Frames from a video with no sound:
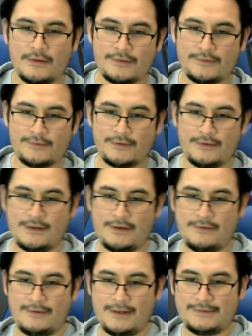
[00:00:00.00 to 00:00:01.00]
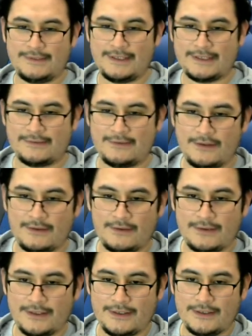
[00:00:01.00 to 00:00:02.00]
Uh, Rob texted me
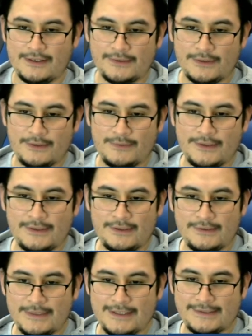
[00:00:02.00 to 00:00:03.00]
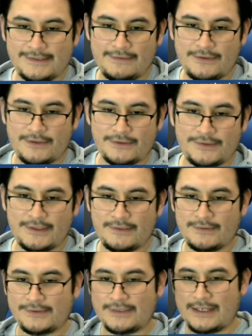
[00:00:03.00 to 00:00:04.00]
and told me my seven-year-old son
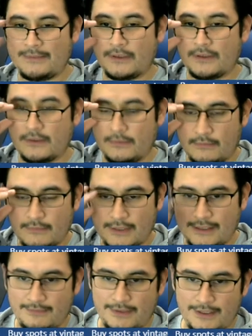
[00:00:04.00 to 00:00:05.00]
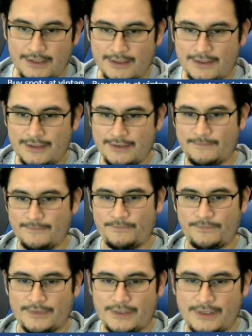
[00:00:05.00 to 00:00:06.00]
was typing in the
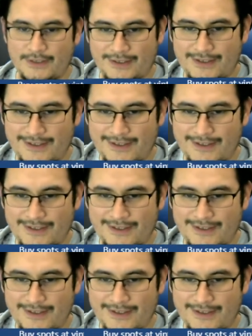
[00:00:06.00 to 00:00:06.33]
MB.